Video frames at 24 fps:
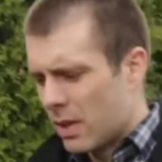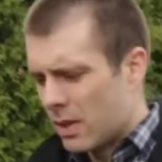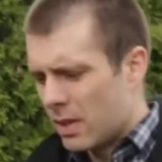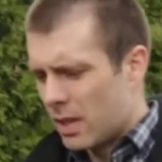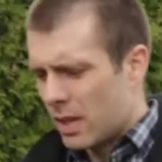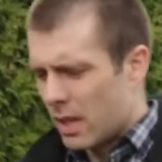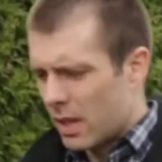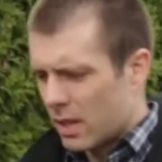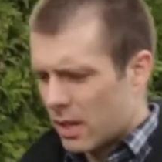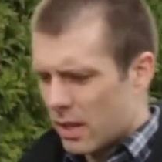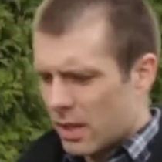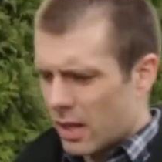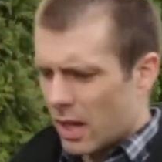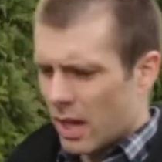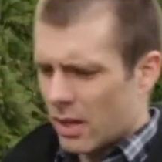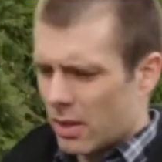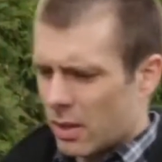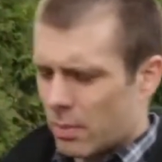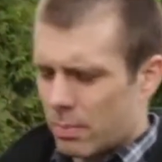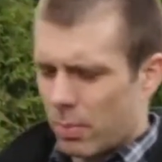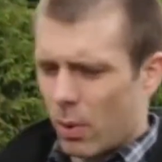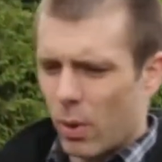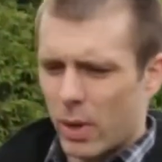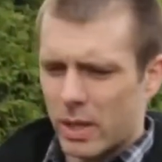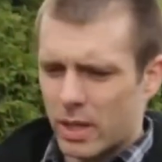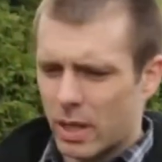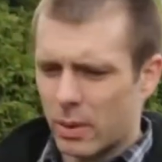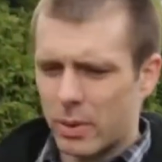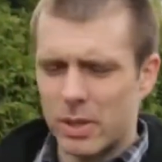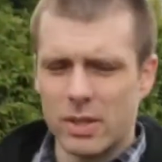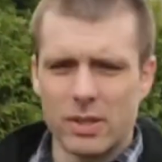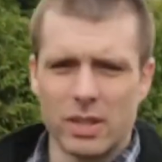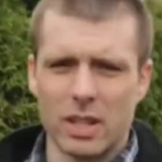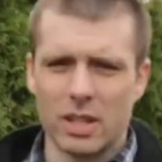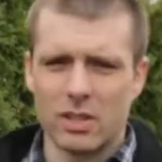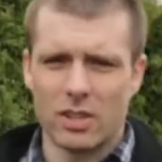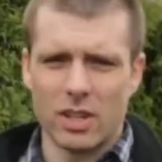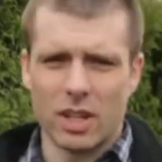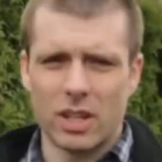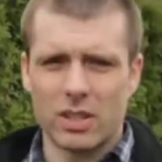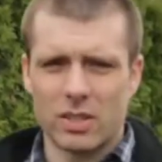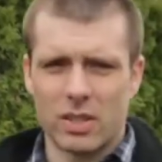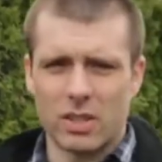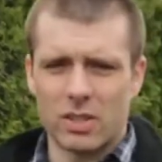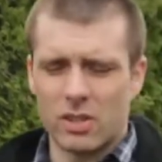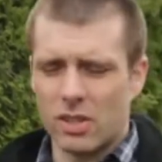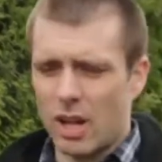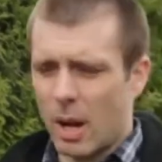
The, the other point that we see in Genesis